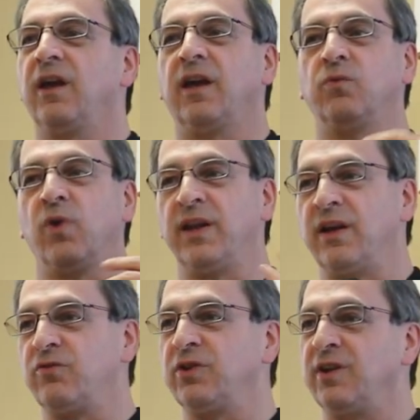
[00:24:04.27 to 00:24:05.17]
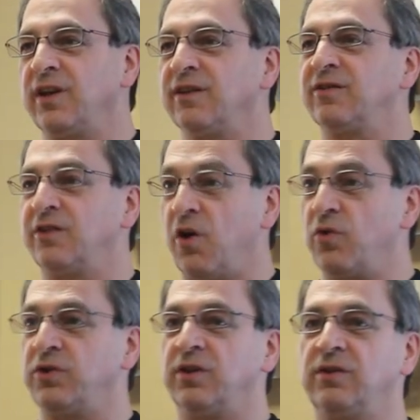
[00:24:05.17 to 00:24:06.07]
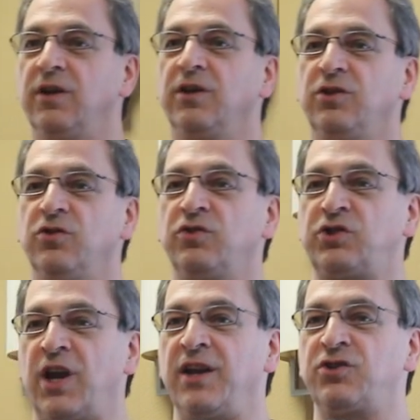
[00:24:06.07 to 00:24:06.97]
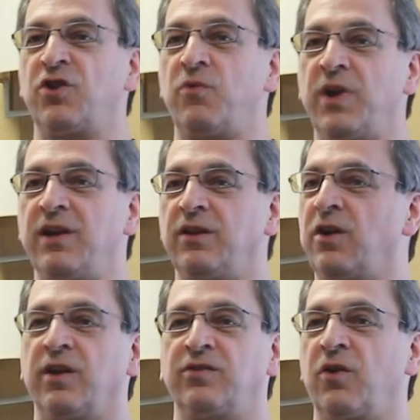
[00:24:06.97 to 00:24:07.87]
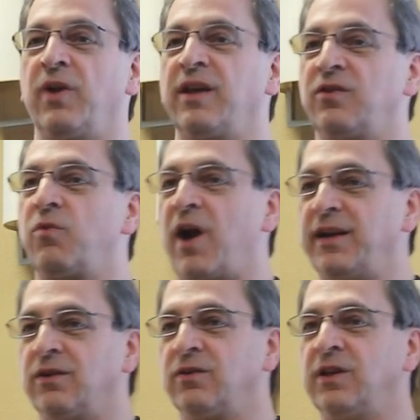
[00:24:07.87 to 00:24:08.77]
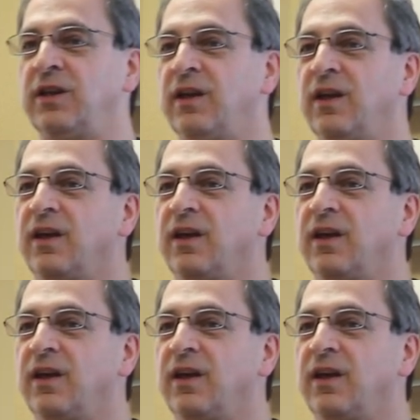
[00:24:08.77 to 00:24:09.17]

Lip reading: And when everything is loaded, you change as a write-only.